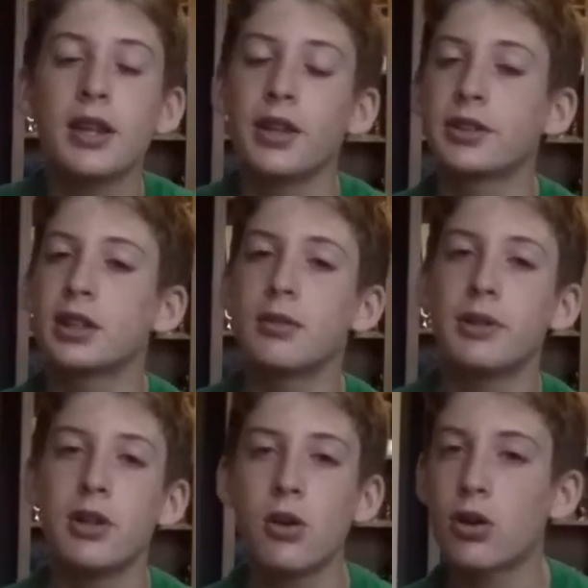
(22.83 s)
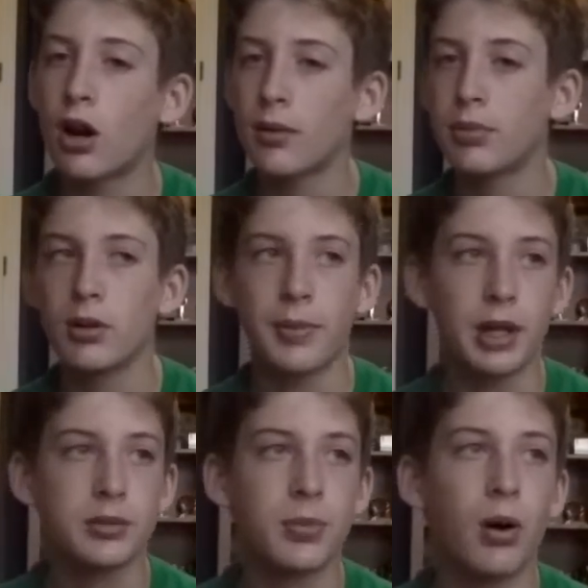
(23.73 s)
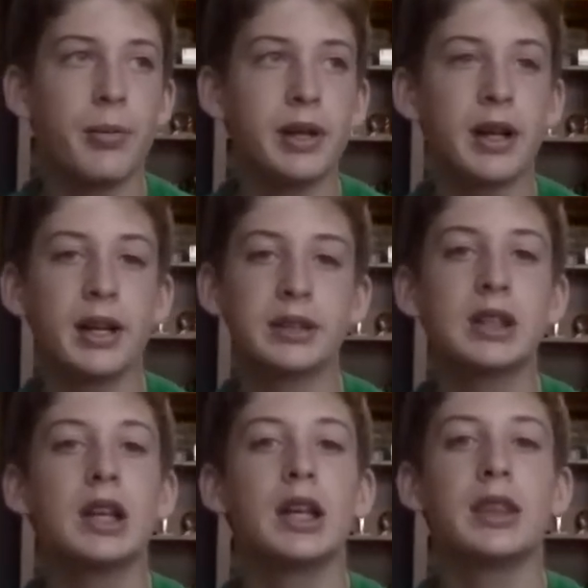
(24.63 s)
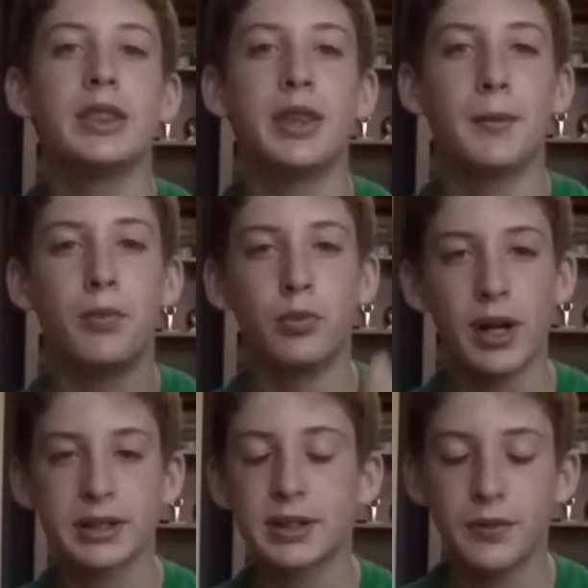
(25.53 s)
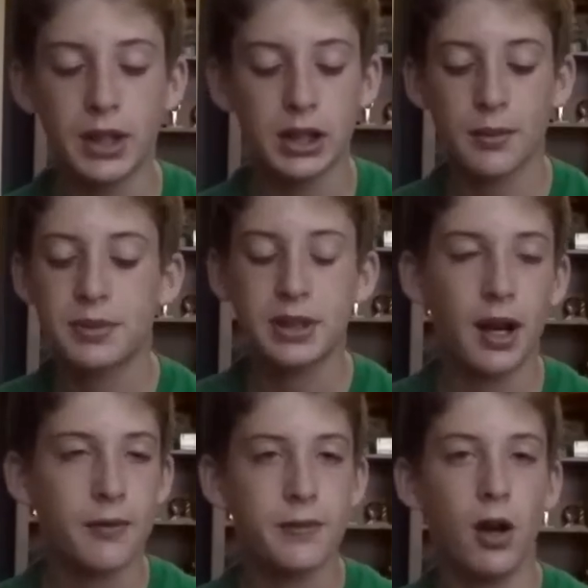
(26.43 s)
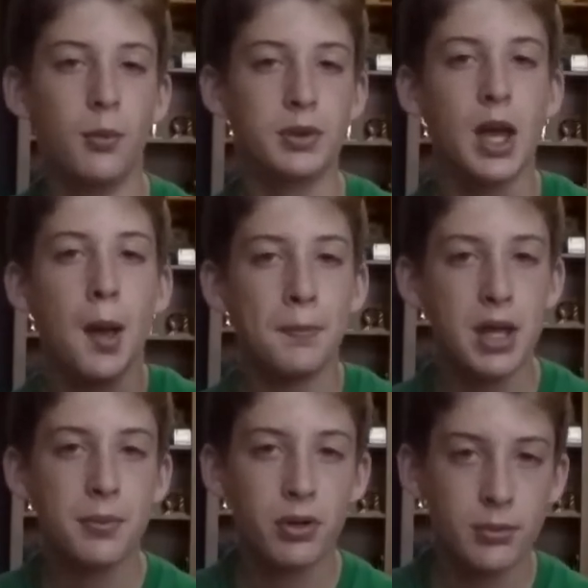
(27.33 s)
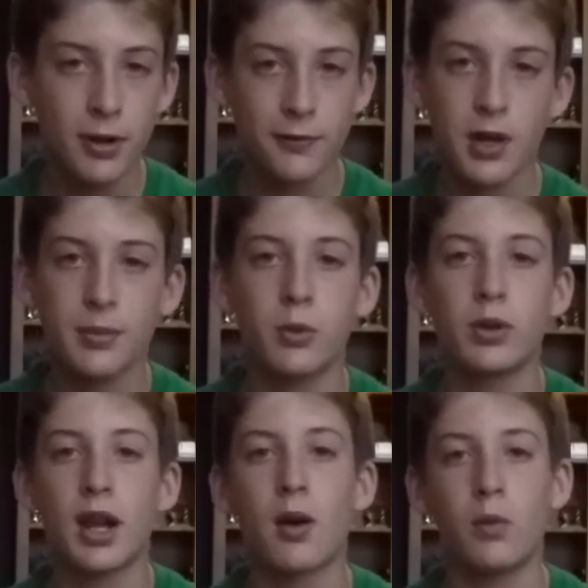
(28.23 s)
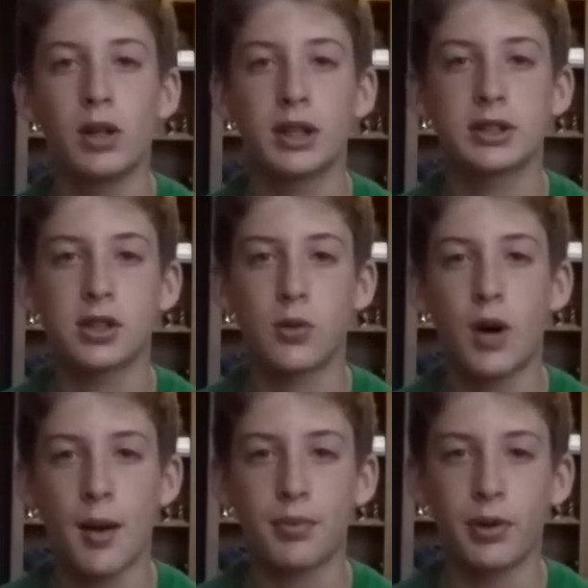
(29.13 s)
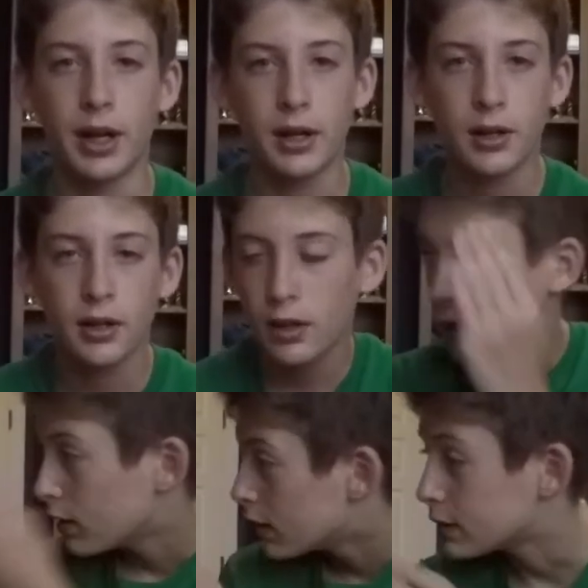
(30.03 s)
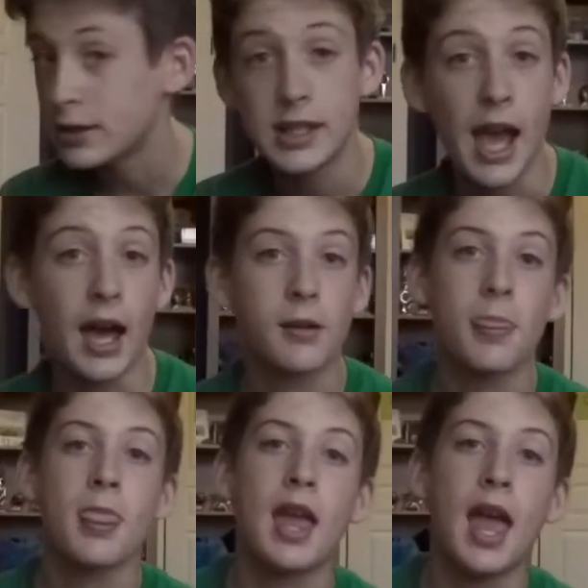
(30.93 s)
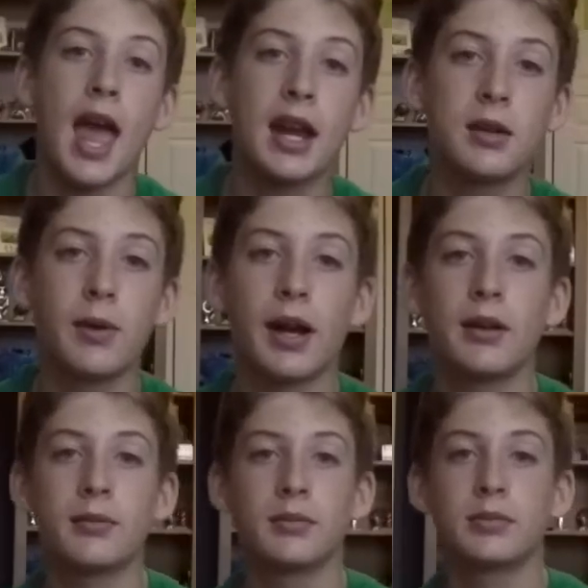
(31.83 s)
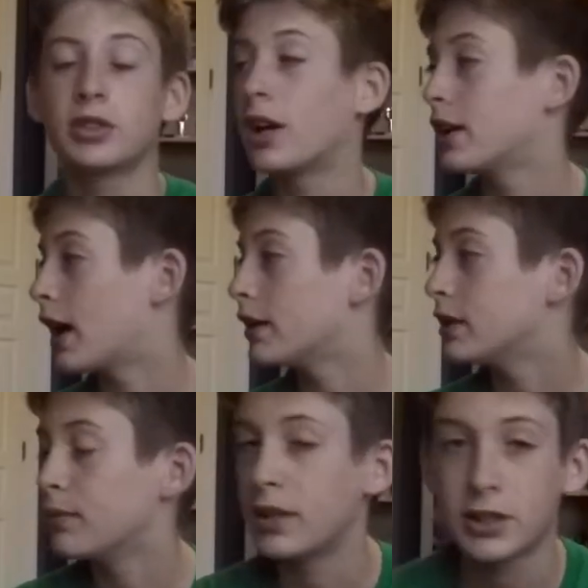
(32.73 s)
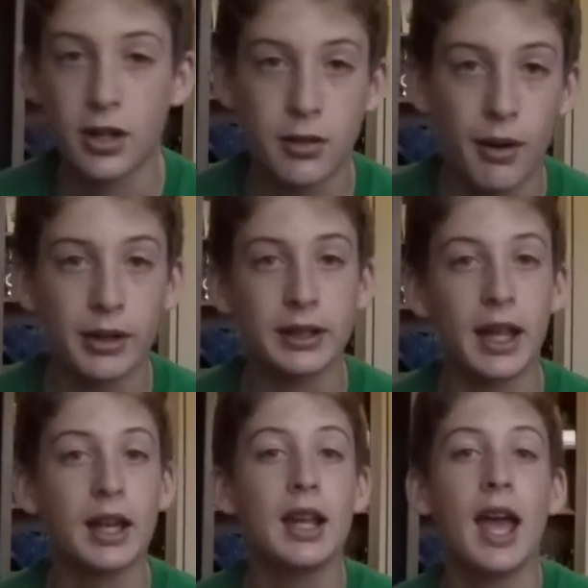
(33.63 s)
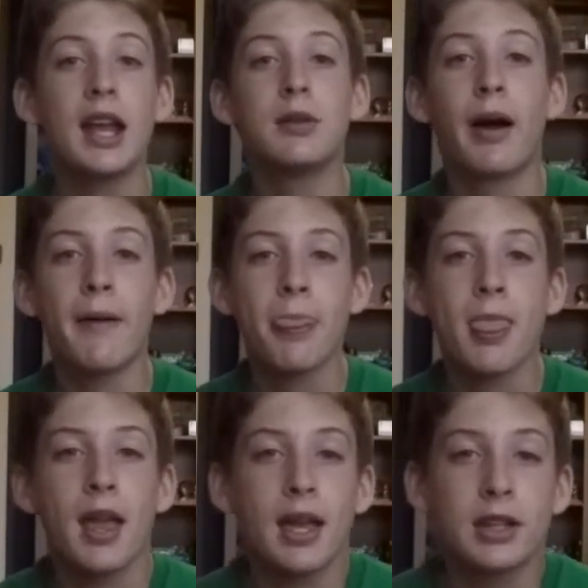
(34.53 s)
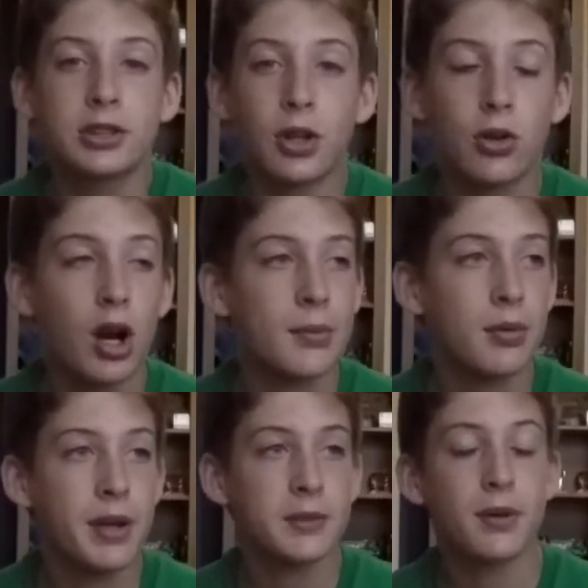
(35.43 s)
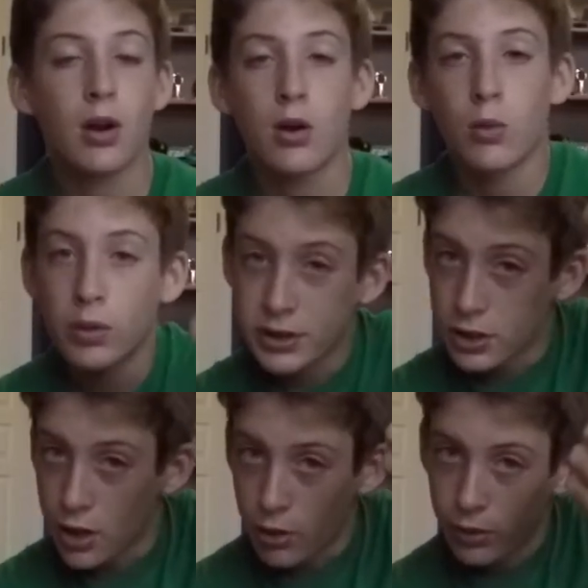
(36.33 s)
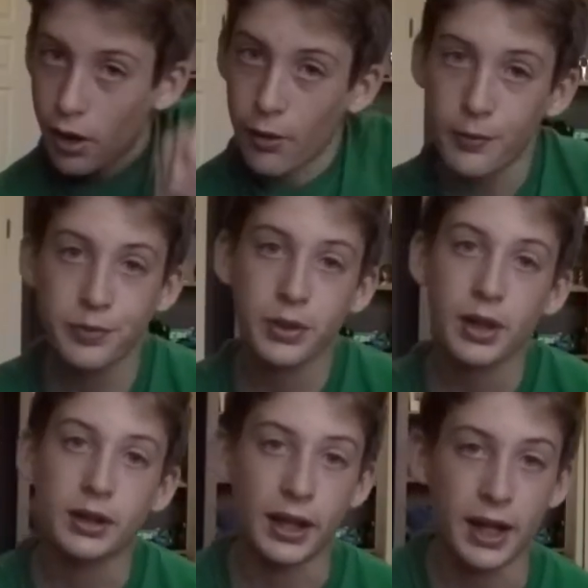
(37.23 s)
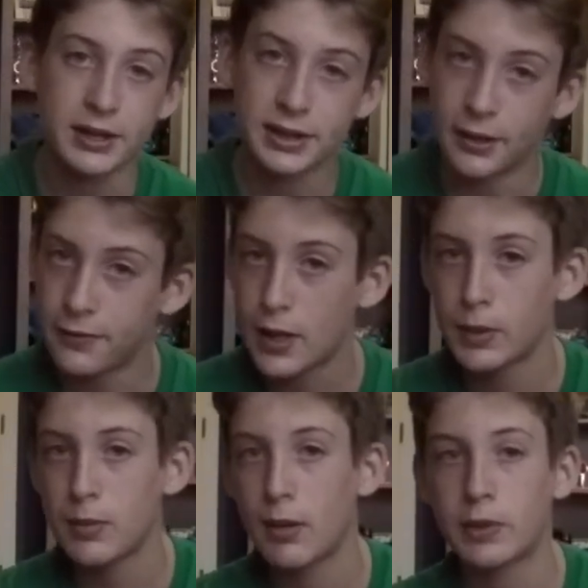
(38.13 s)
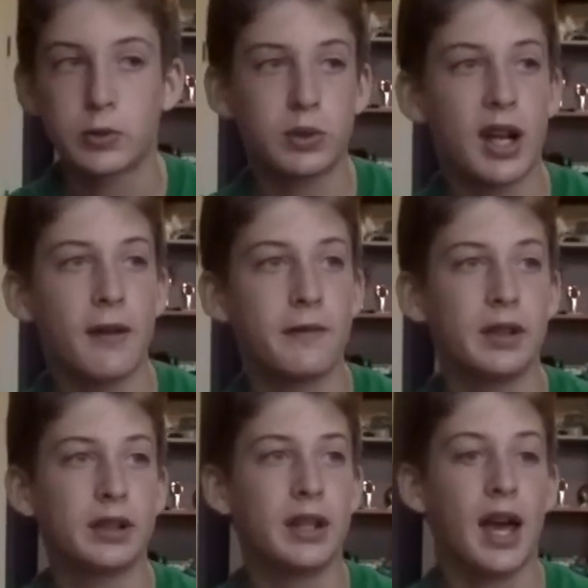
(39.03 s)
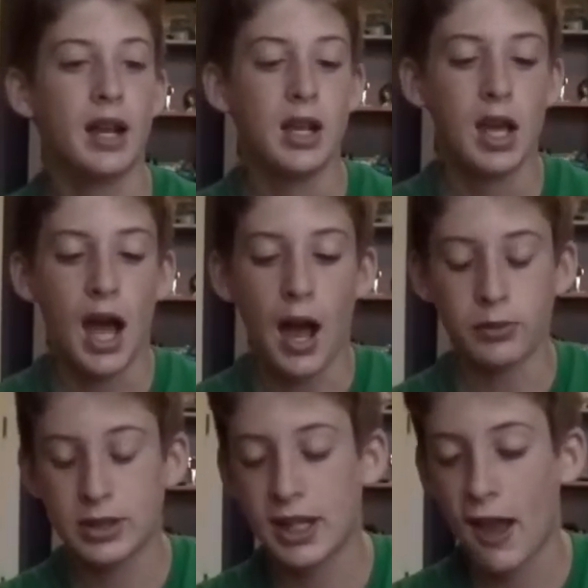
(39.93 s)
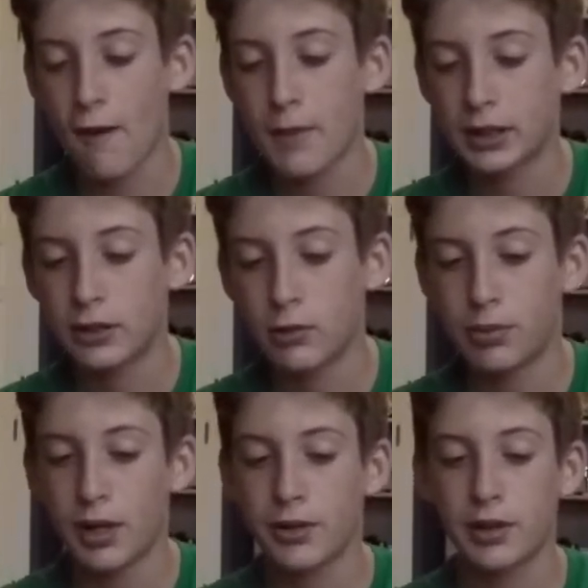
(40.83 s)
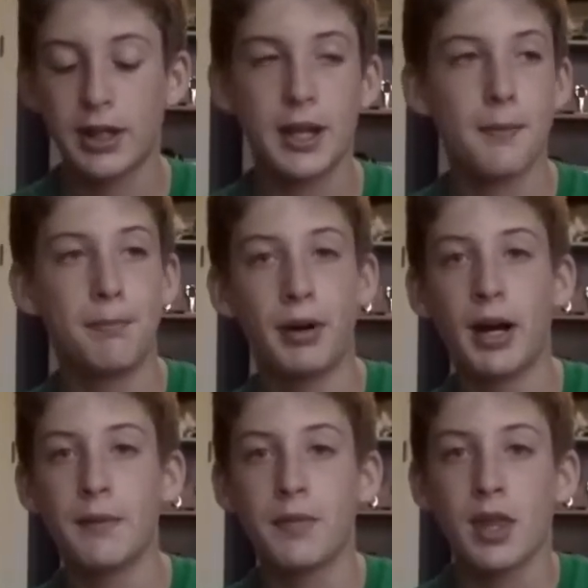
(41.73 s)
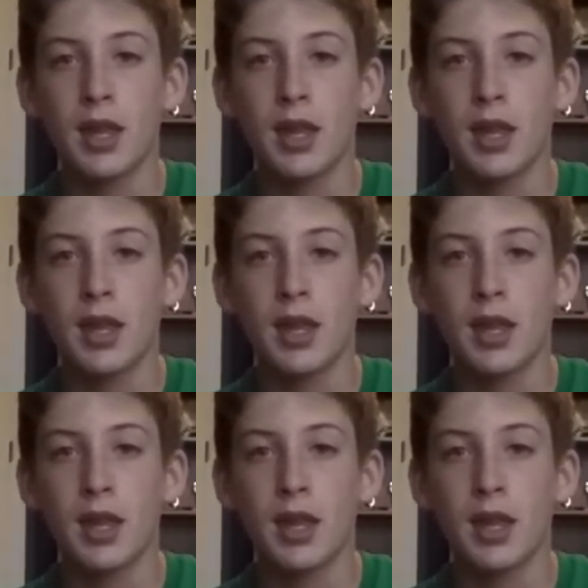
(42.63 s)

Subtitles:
there's going to be no Cardboard Baseball because the rest of the clips that I filmed, people in my family were not willing to cooperate. Dad. Anyway, sorry Dad, didn't mean to shout you out like that. Anyway, so Cardboard Baseball was a no-go. Like I said, family members were not feeling that. I was going to have my little brother in it, but